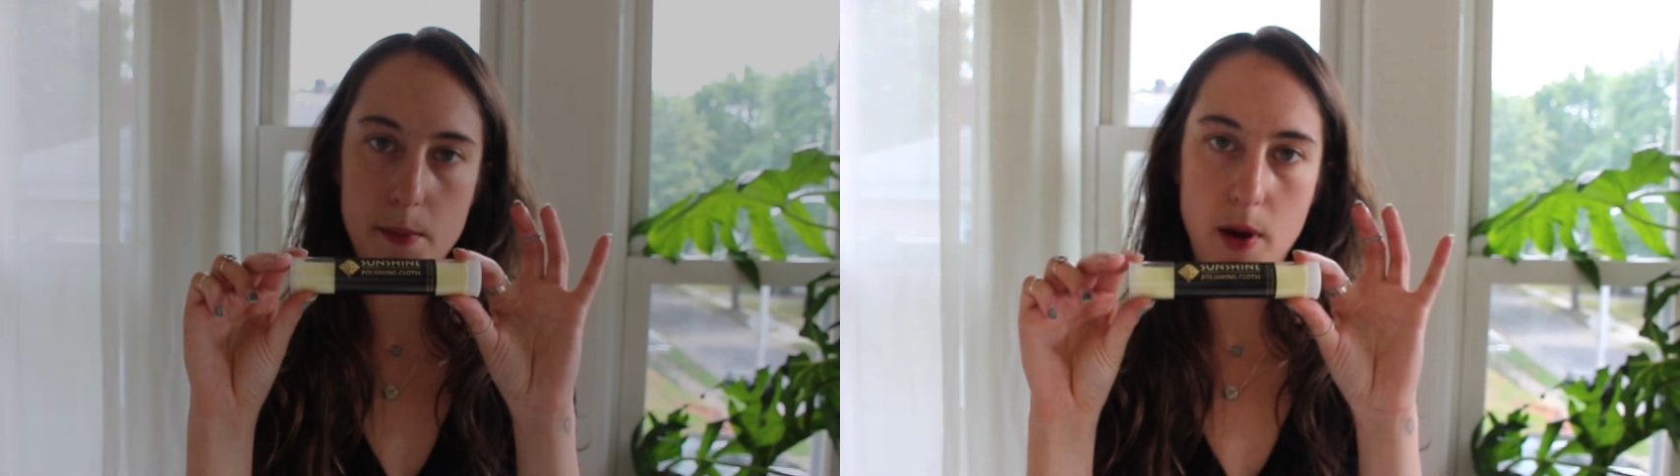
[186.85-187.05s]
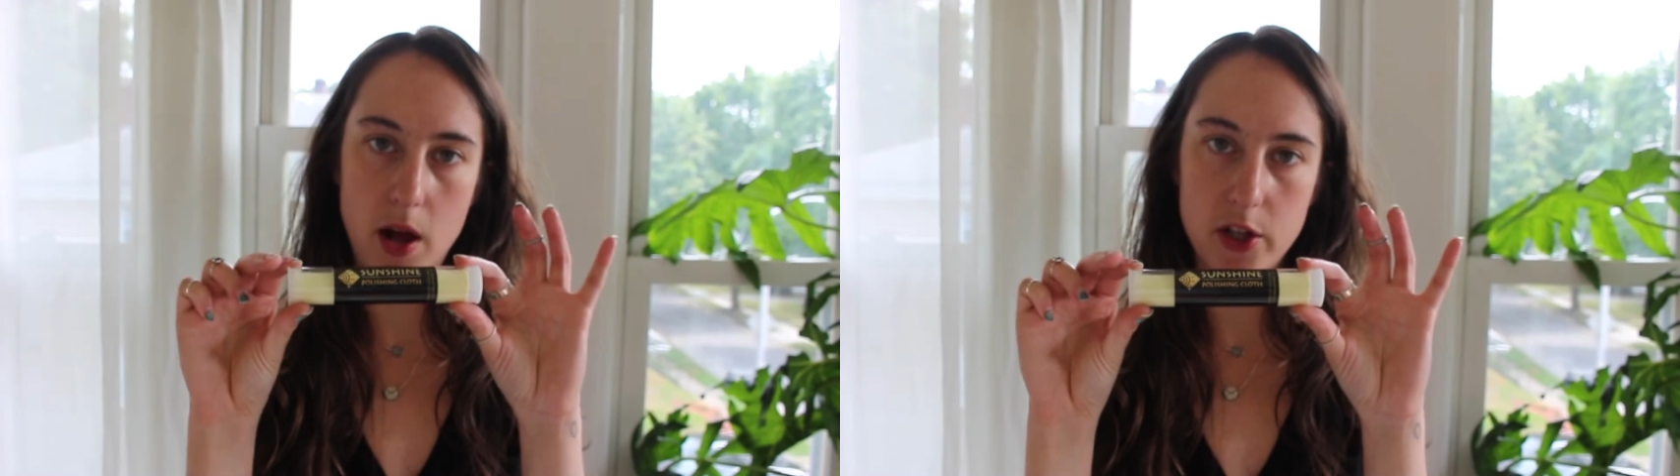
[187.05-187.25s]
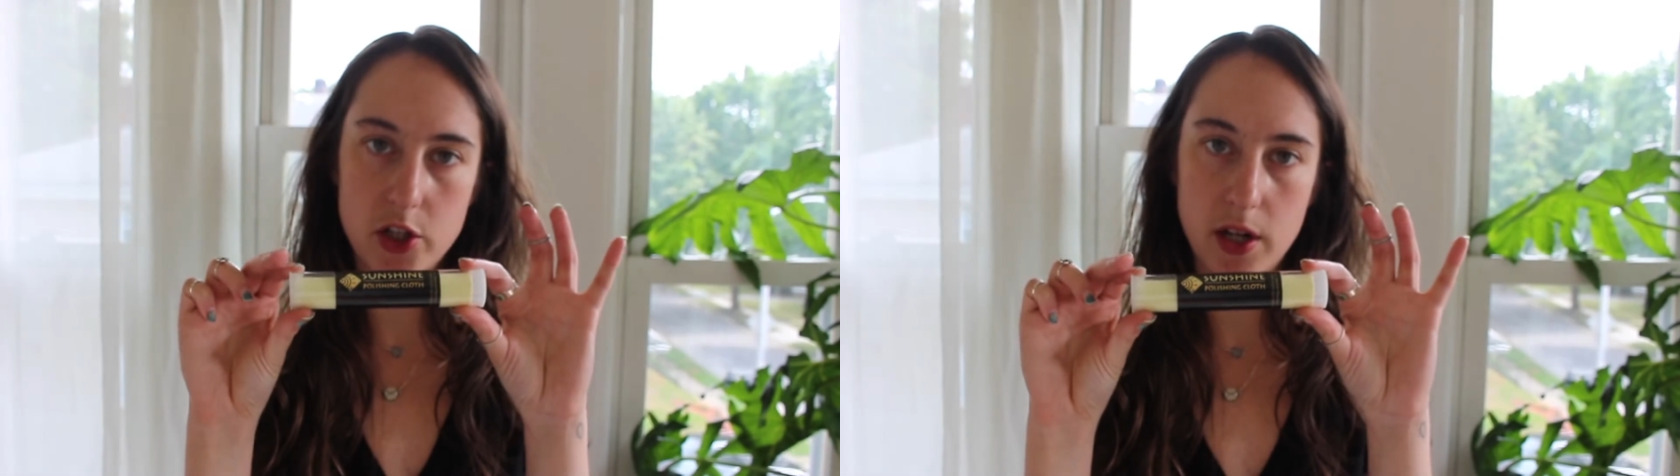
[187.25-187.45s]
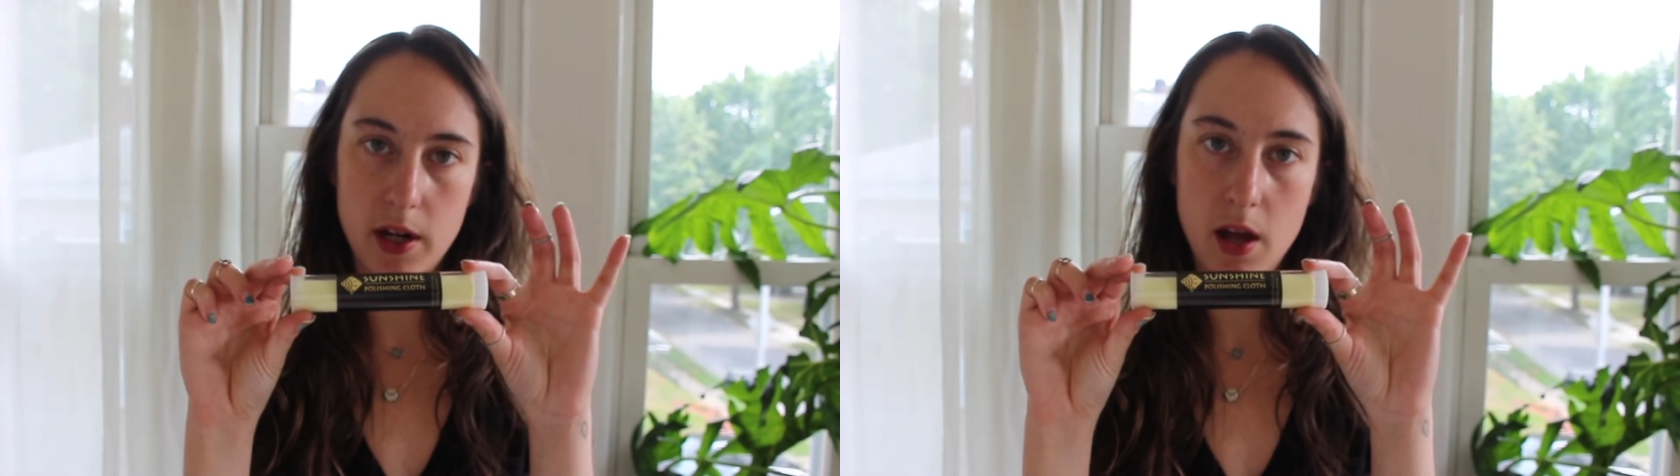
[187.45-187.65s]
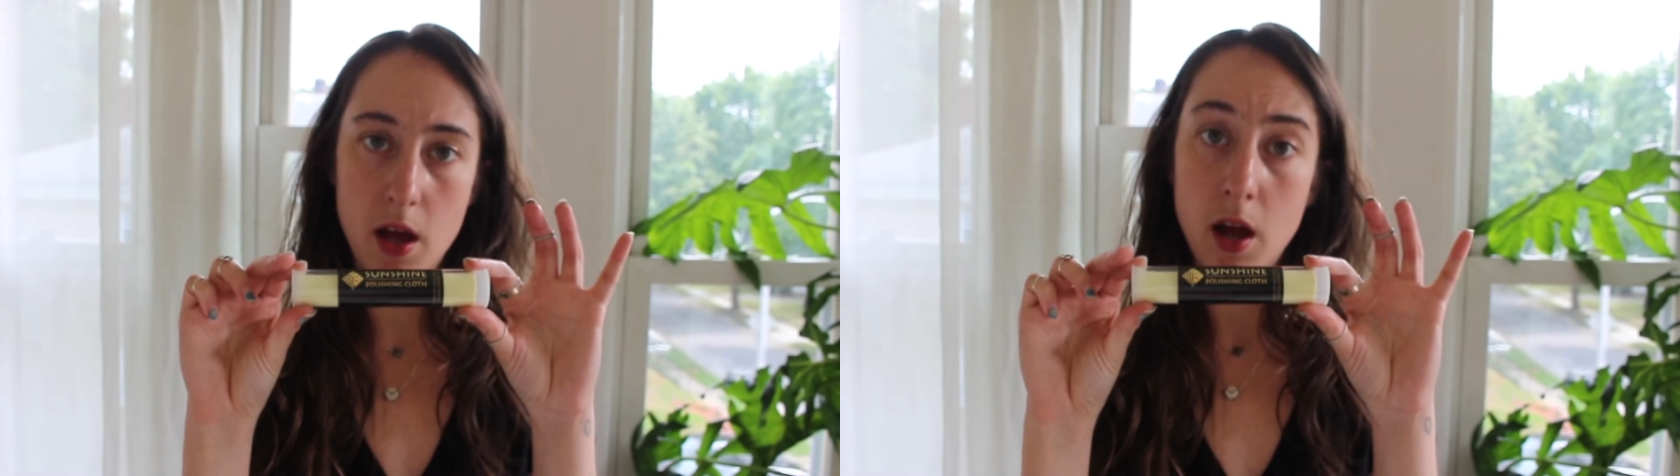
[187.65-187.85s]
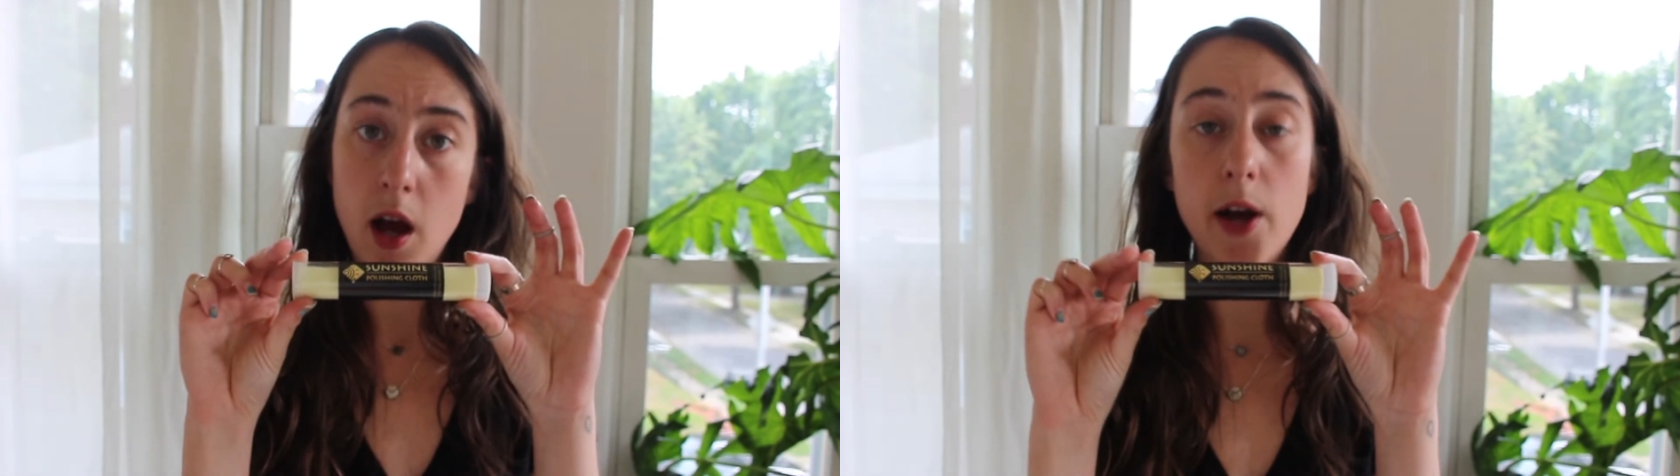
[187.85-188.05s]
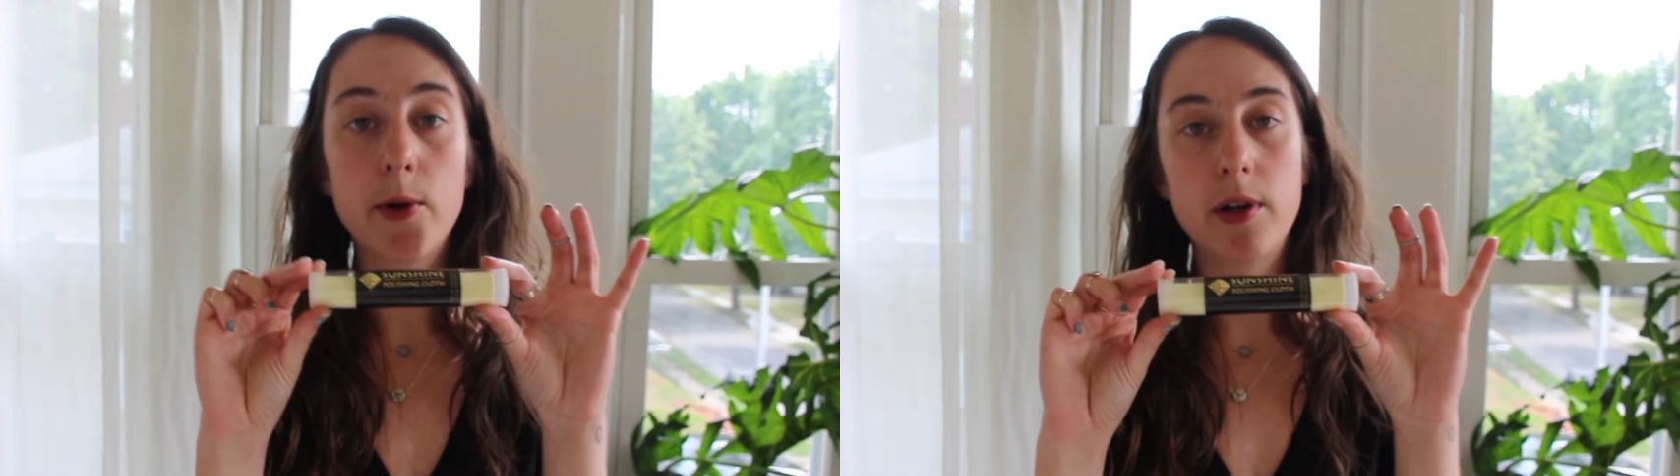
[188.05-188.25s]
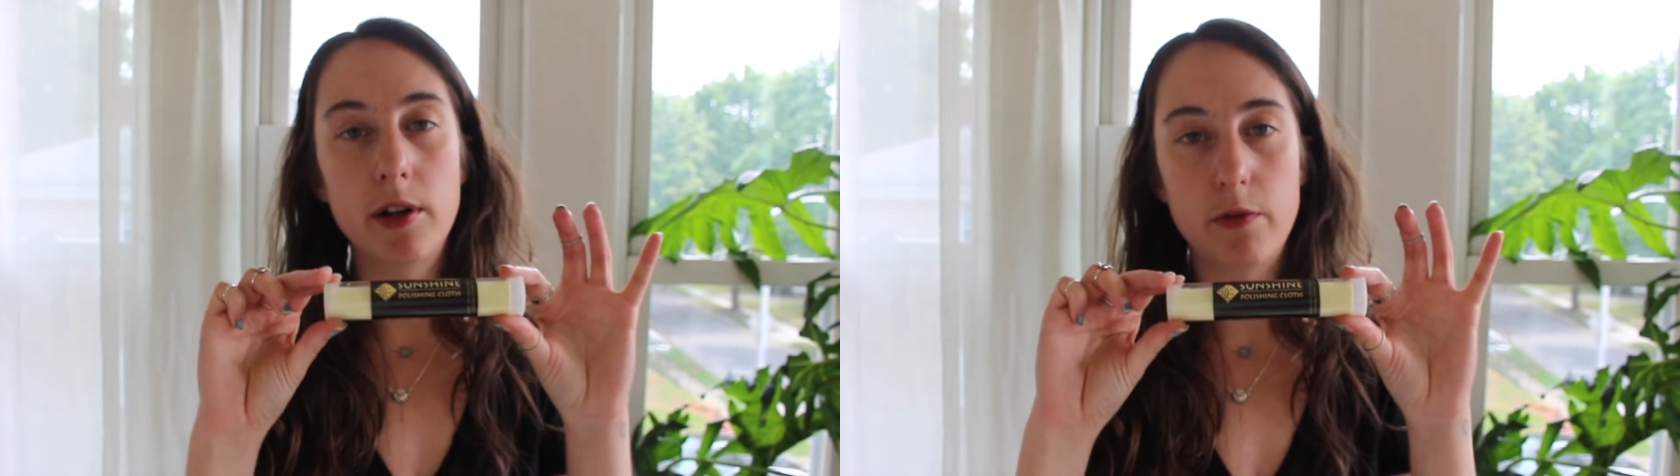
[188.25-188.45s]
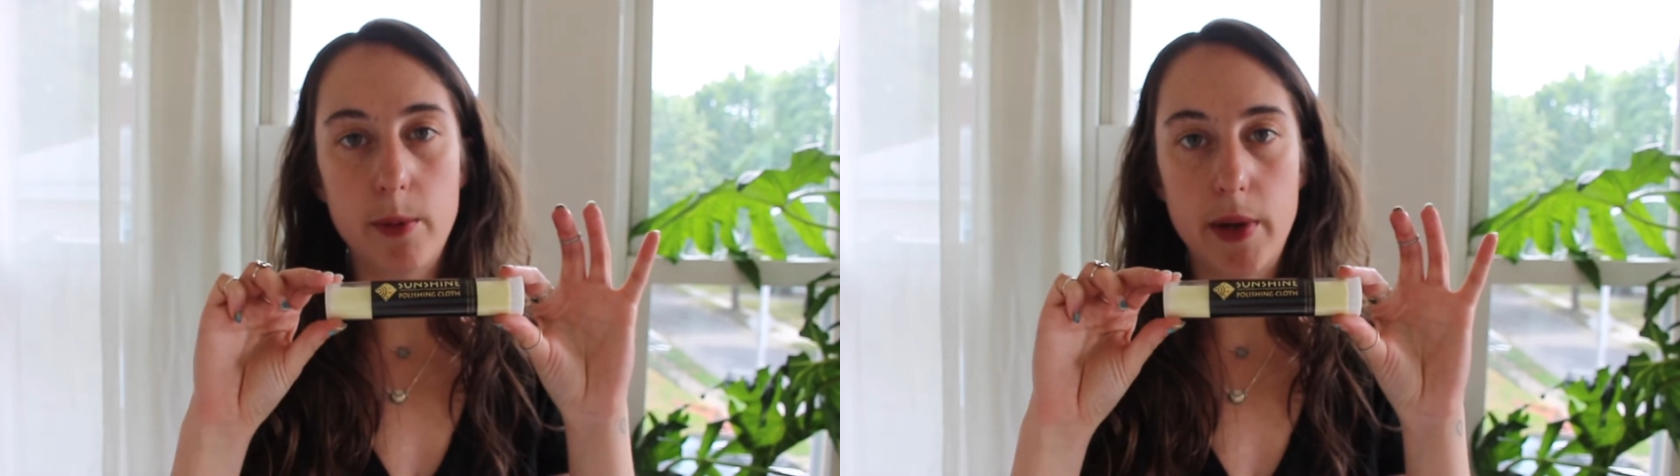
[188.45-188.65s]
Polishing. I order it from